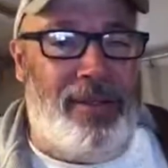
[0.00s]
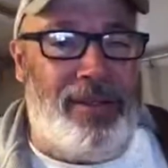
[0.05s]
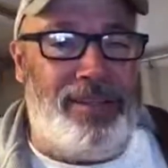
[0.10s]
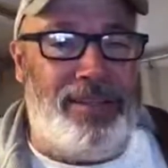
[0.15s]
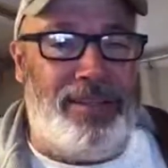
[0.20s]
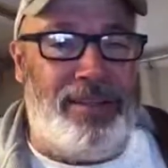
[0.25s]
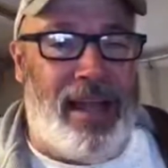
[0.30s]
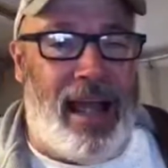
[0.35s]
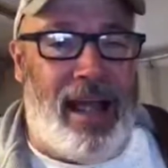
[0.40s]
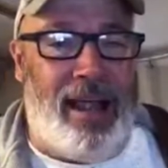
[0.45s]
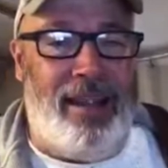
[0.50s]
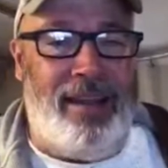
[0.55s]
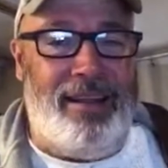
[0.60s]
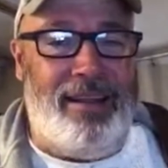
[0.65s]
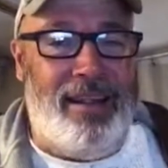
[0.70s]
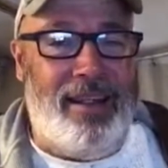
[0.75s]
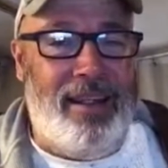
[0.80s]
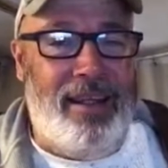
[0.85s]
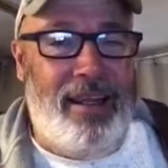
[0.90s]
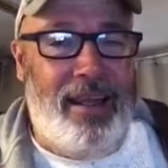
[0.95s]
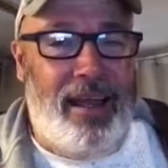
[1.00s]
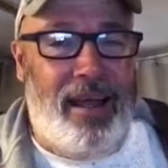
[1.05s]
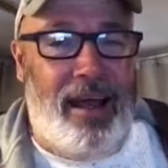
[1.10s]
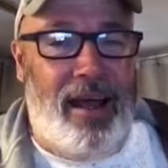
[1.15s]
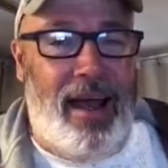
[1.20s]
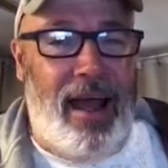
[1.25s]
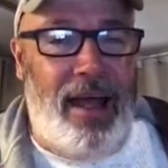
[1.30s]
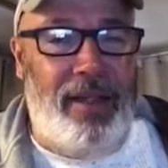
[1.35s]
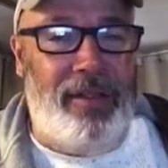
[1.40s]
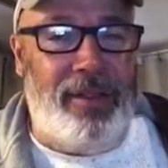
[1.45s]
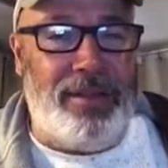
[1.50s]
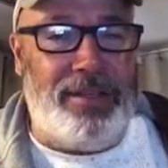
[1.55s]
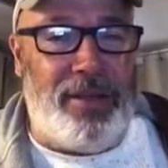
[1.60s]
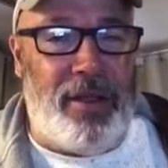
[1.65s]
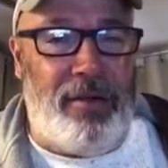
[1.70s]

This is endless